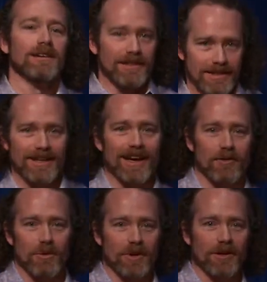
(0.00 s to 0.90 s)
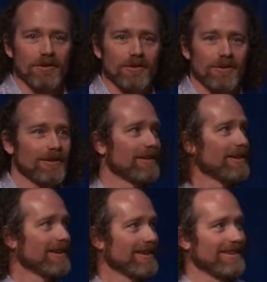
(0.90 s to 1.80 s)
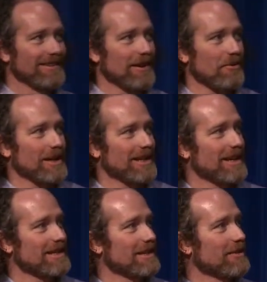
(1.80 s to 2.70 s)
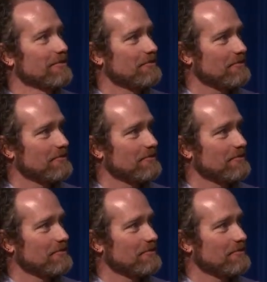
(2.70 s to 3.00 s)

That's kind of what we do. Not quite that easy, though.